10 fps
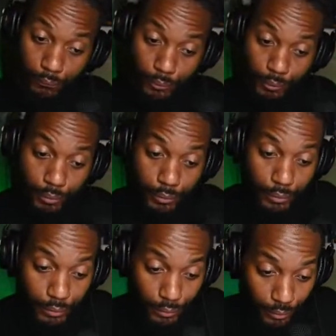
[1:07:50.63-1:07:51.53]
because I
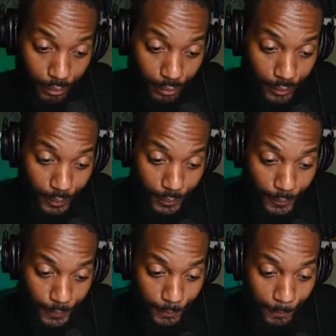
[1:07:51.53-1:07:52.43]
didn't really say
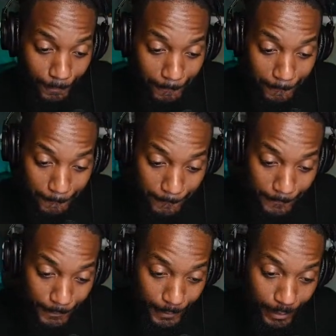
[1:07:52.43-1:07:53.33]
much to her, I
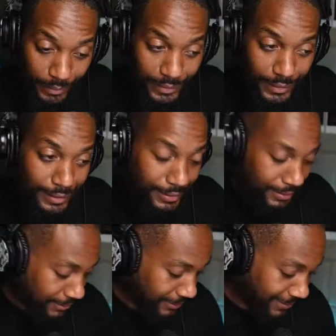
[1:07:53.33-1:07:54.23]
didn't try to do
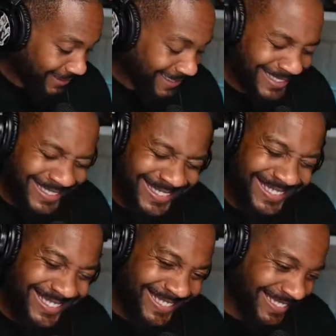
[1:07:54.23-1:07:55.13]
anything with her, I didn't try
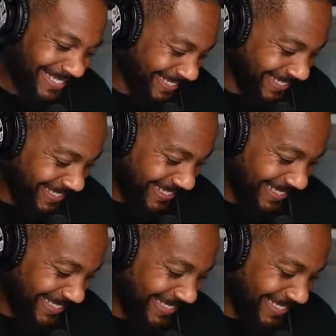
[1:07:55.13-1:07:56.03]
to touch her. At the
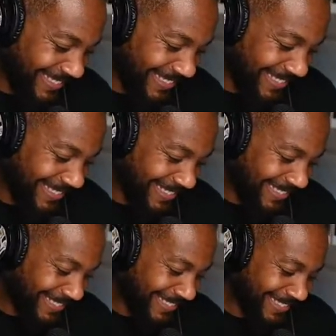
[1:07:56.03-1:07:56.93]
end of the date, she thought I
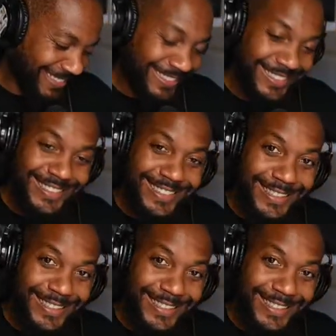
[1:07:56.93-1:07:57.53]
was gay.